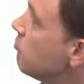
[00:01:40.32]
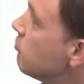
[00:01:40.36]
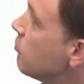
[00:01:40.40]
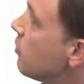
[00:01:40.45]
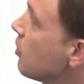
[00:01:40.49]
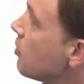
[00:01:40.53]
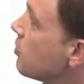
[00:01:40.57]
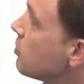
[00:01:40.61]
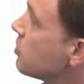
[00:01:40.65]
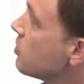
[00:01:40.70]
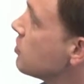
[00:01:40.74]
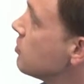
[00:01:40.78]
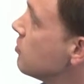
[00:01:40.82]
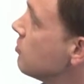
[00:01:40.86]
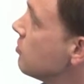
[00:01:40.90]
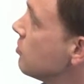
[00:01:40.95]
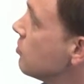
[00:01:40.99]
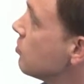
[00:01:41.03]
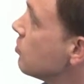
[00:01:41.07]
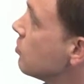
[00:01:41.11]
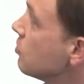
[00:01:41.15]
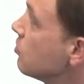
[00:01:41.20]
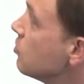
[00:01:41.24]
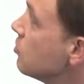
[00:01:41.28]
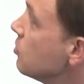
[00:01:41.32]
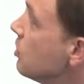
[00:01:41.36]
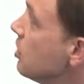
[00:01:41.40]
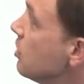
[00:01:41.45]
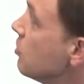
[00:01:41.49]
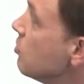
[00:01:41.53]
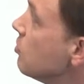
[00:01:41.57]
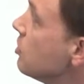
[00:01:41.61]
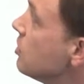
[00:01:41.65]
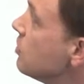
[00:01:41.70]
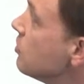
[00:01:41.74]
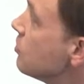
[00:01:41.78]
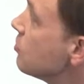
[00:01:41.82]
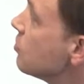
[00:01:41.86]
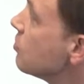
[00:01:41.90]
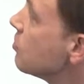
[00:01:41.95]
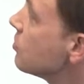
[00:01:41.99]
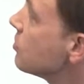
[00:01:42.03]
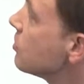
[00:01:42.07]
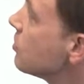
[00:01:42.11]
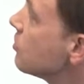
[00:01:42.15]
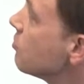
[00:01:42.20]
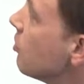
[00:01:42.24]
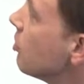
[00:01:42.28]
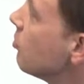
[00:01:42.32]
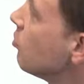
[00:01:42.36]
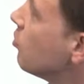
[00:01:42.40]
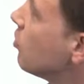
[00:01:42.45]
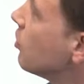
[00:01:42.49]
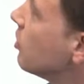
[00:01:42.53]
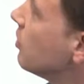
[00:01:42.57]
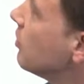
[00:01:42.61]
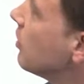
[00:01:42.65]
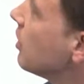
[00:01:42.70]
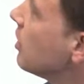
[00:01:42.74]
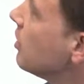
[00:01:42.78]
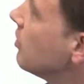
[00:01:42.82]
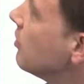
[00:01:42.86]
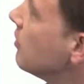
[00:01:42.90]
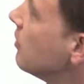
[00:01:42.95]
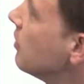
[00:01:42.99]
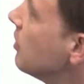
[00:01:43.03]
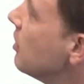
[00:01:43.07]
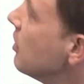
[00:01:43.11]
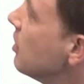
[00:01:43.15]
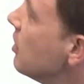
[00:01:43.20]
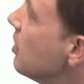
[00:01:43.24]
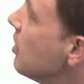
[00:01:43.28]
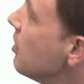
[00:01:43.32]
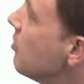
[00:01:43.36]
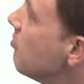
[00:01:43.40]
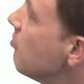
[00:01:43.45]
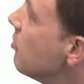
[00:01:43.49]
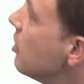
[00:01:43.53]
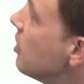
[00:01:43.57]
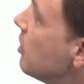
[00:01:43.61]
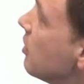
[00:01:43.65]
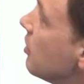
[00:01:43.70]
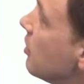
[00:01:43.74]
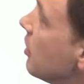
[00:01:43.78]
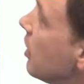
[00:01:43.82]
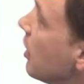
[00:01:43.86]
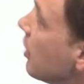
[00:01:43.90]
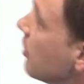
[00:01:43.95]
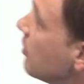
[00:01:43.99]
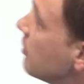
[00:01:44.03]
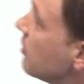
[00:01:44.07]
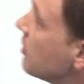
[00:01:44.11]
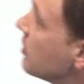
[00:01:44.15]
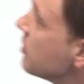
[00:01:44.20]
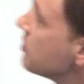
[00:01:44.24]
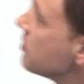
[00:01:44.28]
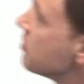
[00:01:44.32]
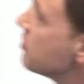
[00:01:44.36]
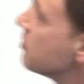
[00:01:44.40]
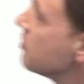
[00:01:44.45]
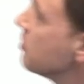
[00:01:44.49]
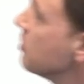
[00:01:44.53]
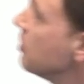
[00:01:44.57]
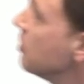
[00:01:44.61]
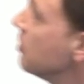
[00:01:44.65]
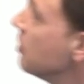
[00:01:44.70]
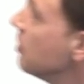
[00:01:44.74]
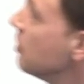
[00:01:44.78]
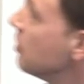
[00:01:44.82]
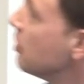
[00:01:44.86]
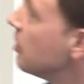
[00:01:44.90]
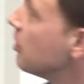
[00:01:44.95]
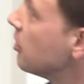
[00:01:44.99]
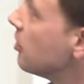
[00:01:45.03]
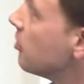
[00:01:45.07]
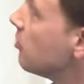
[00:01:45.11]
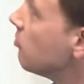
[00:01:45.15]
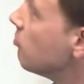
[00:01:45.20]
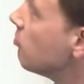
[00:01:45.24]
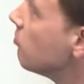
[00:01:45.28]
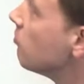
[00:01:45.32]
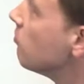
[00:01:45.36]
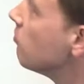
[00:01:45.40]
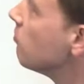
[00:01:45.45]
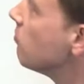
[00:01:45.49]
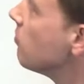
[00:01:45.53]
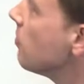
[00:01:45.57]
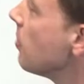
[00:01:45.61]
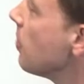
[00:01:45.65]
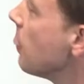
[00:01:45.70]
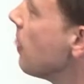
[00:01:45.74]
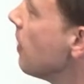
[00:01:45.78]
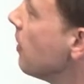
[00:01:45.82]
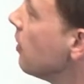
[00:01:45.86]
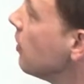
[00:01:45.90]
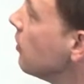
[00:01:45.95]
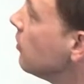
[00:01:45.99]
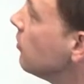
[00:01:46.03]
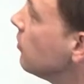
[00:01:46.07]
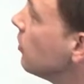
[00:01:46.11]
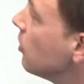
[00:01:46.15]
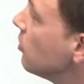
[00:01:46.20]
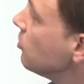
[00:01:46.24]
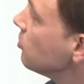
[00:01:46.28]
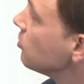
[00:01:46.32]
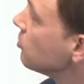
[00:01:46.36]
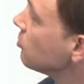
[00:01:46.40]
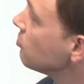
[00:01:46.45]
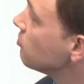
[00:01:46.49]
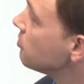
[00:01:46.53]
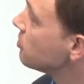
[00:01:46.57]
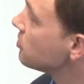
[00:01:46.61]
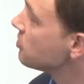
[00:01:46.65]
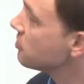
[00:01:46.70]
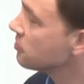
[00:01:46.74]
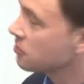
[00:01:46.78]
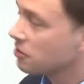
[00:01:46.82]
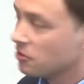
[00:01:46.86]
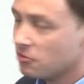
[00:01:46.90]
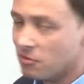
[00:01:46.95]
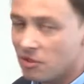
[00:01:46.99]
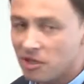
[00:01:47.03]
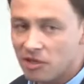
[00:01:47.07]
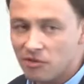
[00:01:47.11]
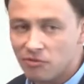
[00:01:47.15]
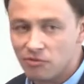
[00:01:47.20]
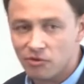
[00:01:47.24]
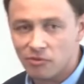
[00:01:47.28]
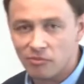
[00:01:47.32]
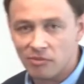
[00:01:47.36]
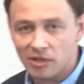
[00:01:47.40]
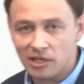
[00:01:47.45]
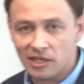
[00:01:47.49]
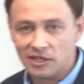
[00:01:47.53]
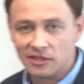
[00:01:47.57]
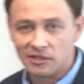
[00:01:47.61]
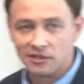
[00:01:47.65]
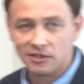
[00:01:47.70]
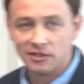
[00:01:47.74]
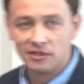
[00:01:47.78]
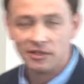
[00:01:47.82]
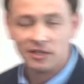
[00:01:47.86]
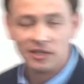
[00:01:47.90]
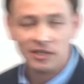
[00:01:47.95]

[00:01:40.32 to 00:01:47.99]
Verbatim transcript: forest or tree resources, 1.8 million hectares um, in total versus the 24 million